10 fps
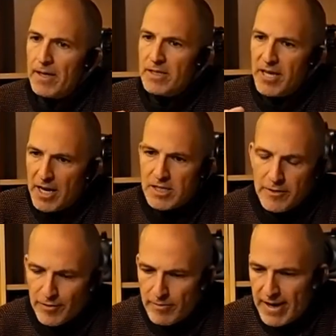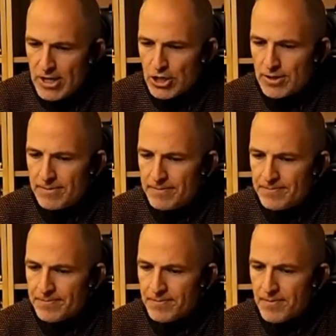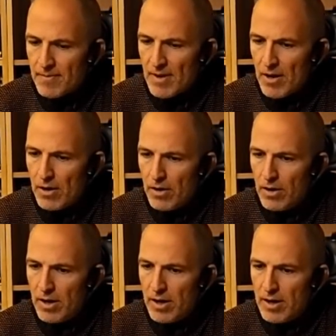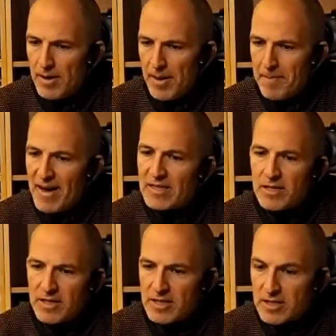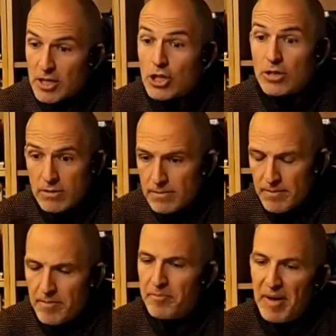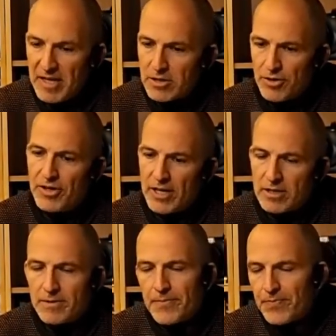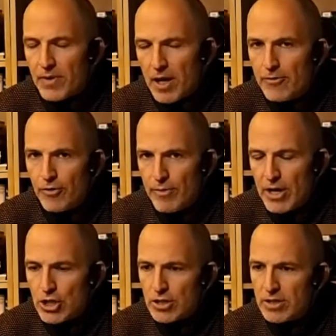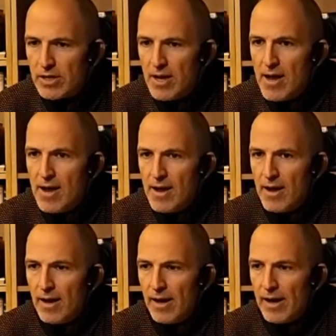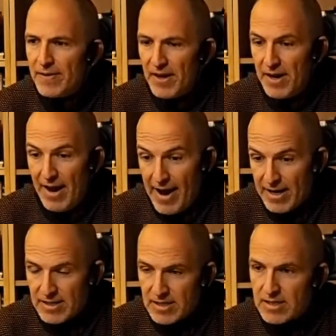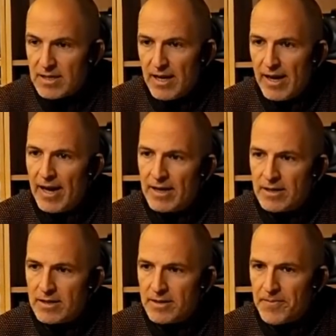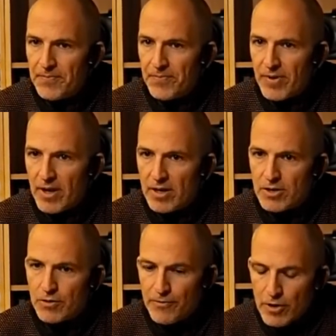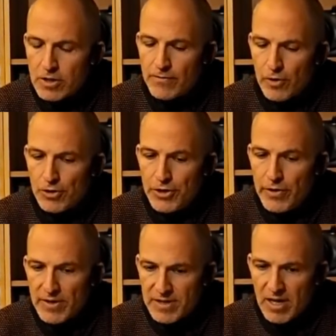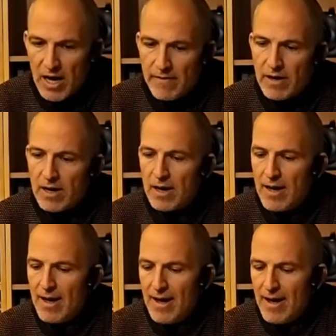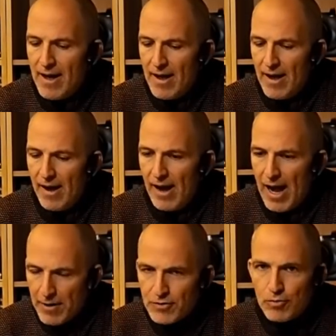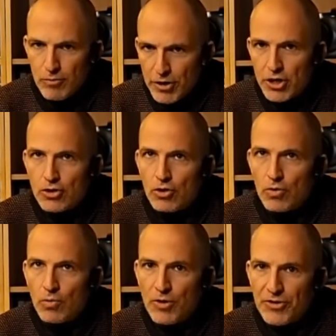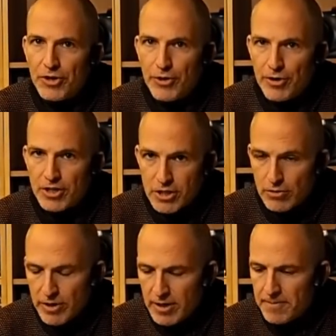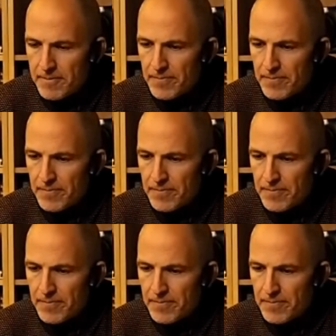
takes information, makes a decision based on that information, and then acts. And so first of all, you as a diver have to monitor what the unit's doing.